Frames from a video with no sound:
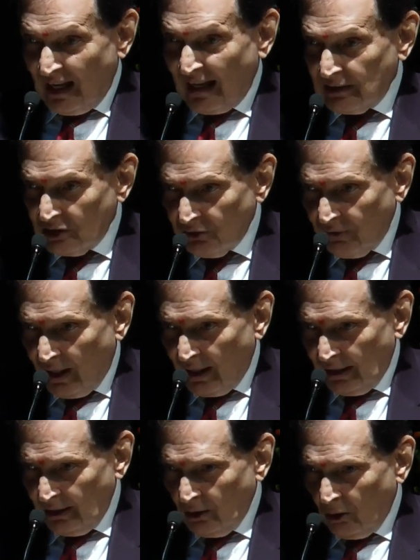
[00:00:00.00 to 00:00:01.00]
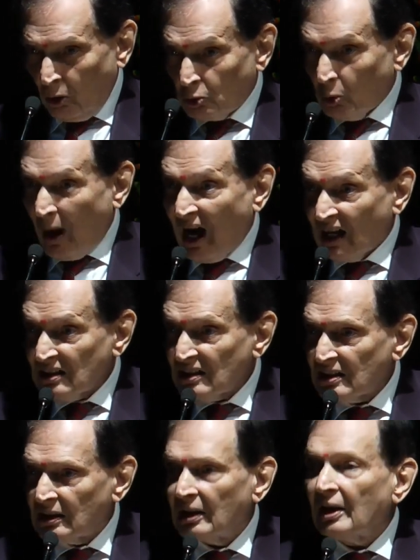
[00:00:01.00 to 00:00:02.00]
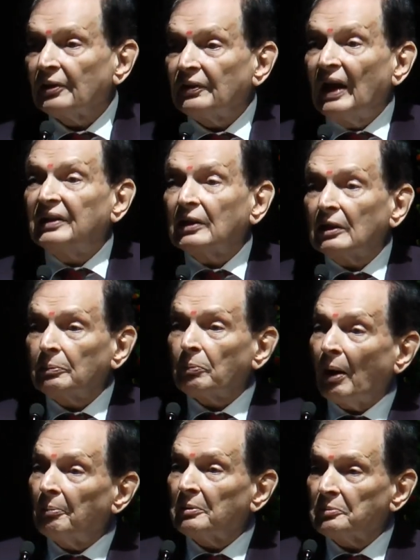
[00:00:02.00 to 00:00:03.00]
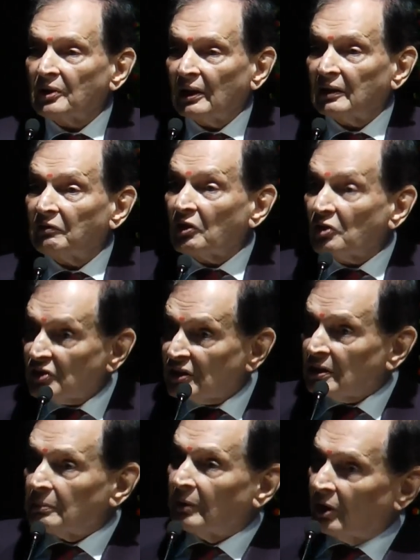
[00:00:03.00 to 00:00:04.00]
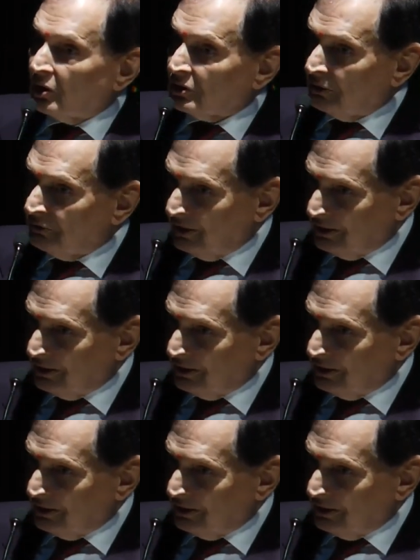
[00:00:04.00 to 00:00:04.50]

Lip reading: satisfy or to answer the ethical problems that have arisen because of